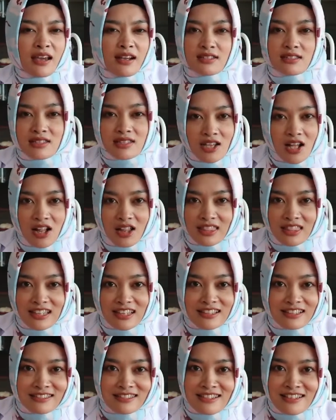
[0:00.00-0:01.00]
and
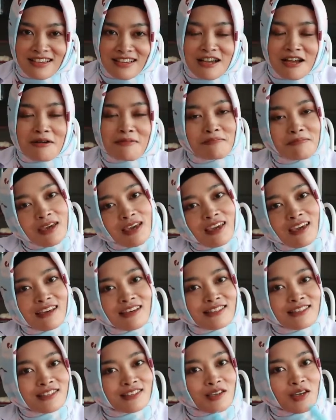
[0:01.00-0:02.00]
salty
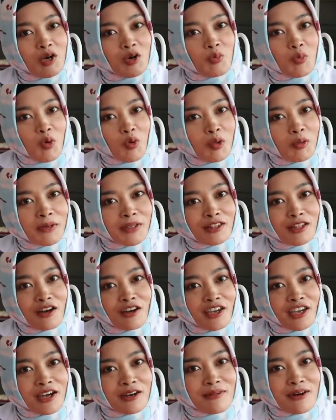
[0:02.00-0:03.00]
because we will be
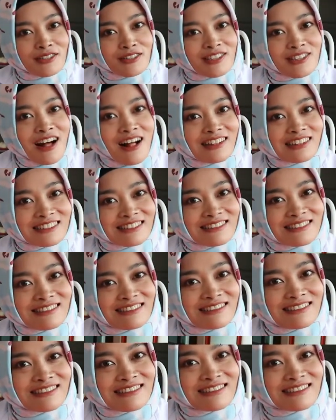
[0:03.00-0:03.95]
talking about salt.